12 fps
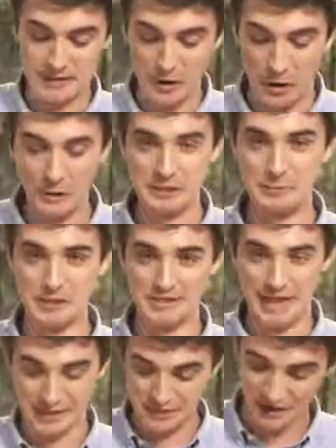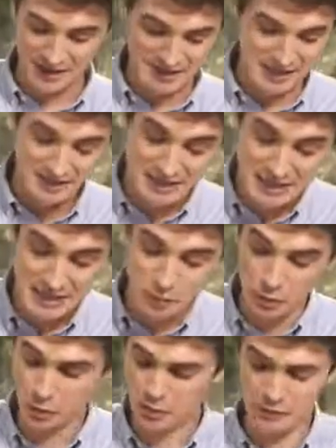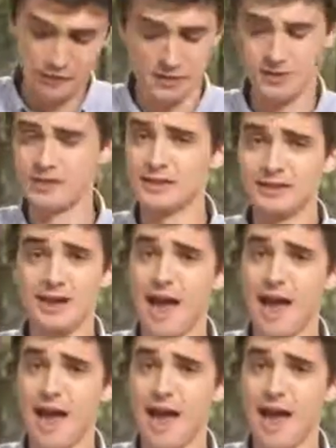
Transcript: is ultimate satisfaction, and these were one of the first things